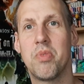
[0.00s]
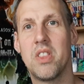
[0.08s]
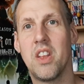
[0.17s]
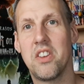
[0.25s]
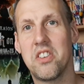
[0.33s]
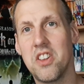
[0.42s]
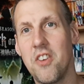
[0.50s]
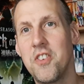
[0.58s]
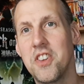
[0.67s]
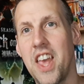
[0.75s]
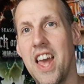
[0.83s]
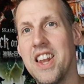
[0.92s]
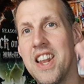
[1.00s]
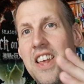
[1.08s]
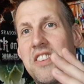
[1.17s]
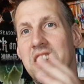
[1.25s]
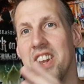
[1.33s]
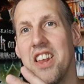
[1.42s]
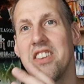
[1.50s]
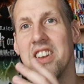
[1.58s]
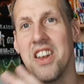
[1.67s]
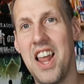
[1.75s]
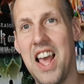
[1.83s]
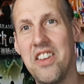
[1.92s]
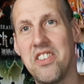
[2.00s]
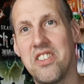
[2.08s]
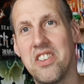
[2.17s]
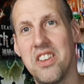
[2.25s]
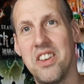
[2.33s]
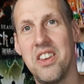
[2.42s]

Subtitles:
that the stuff is getting less and less and less